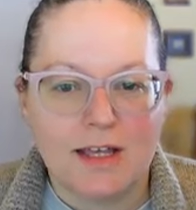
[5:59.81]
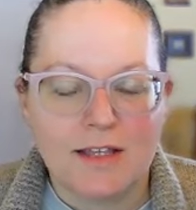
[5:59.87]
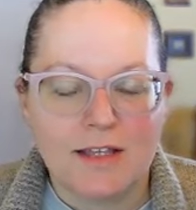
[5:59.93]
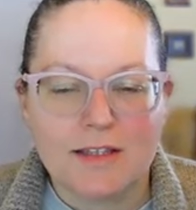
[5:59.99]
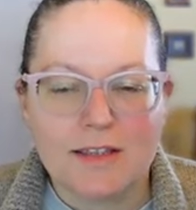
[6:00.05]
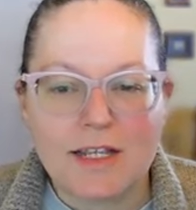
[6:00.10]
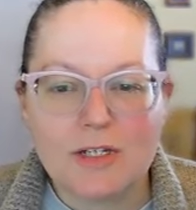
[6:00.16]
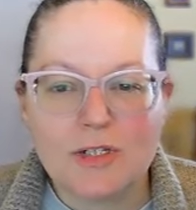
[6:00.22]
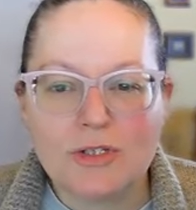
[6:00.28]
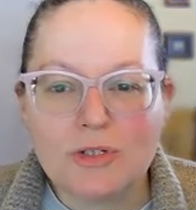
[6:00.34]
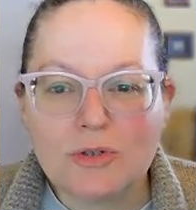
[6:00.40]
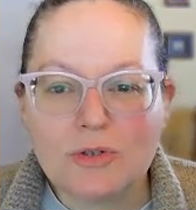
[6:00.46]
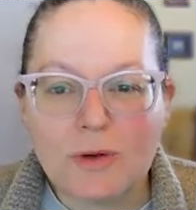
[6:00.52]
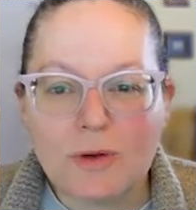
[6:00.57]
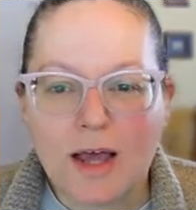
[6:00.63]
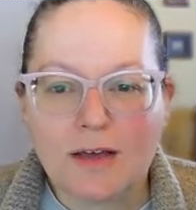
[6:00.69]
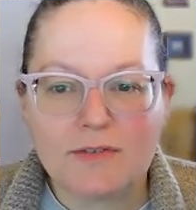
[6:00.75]
that they
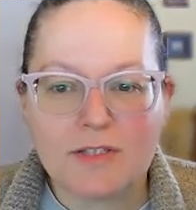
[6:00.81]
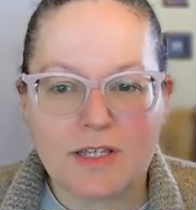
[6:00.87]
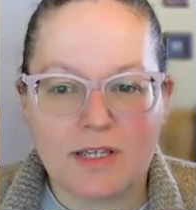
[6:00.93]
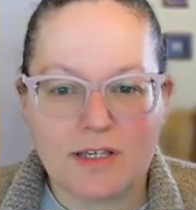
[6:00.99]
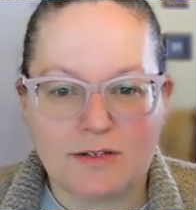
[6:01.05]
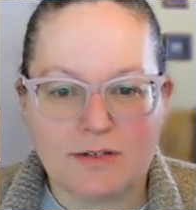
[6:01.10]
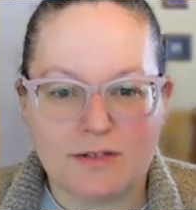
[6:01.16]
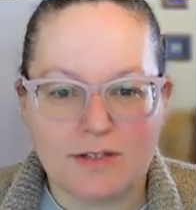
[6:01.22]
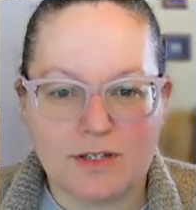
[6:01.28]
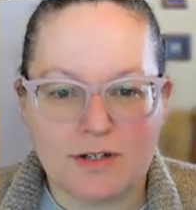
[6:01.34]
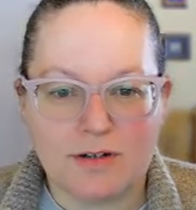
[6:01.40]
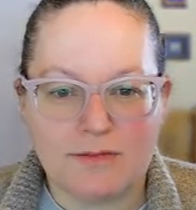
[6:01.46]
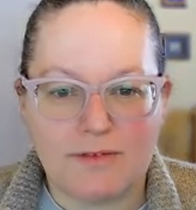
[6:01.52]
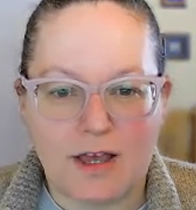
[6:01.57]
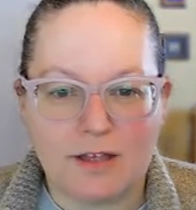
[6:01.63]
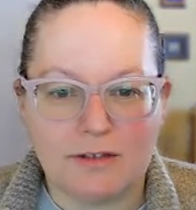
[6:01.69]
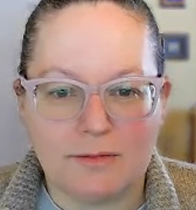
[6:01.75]
do have skills that are
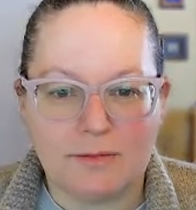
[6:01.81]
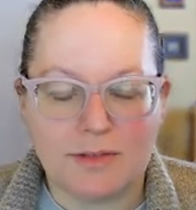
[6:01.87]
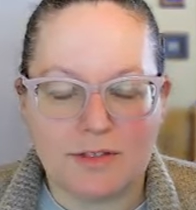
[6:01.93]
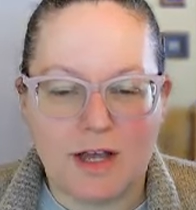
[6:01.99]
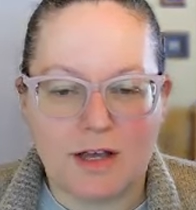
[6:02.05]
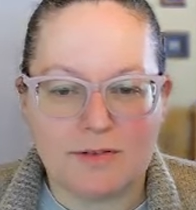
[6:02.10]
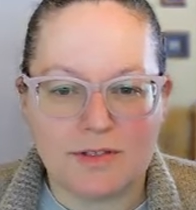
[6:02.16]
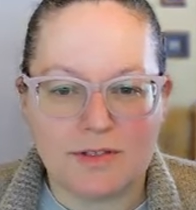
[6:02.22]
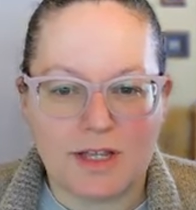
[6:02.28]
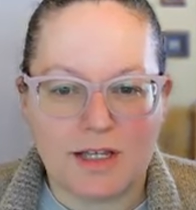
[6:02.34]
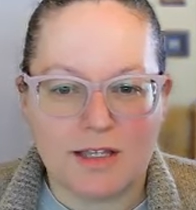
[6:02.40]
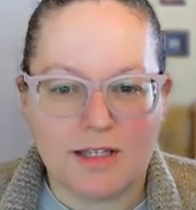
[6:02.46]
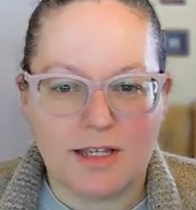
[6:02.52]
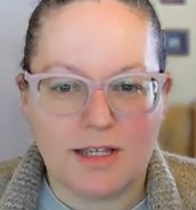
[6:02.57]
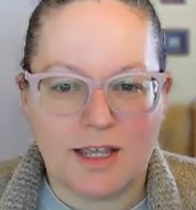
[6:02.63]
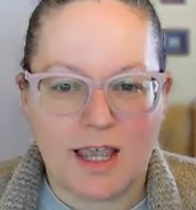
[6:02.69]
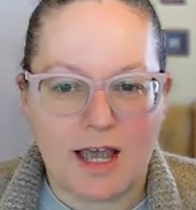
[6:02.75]
valuable outside
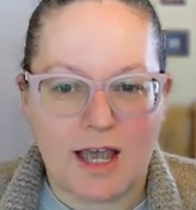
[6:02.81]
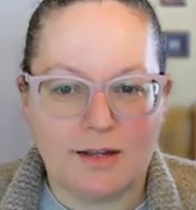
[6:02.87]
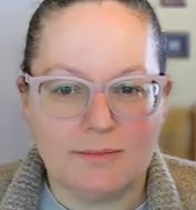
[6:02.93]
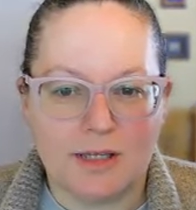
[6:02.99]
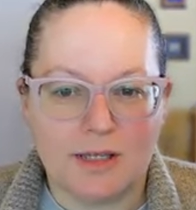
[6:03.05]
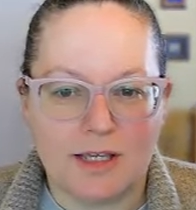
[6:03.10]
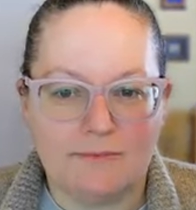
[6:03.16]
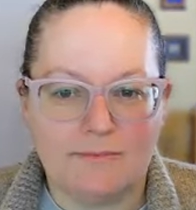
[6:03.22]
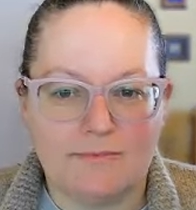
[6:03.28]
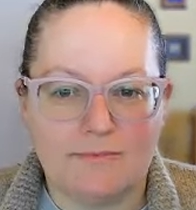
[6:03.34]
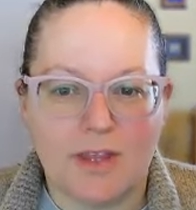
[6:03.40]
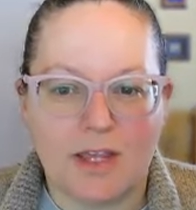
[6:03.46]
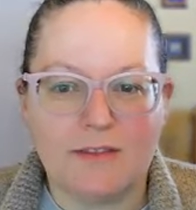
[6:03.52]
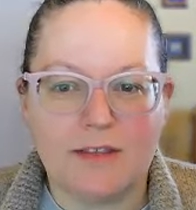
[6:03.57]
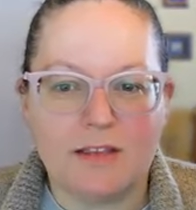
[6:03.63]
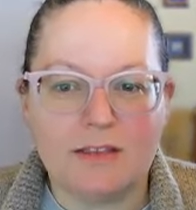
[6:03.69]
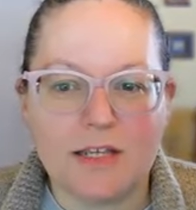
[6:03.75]
the academy, and that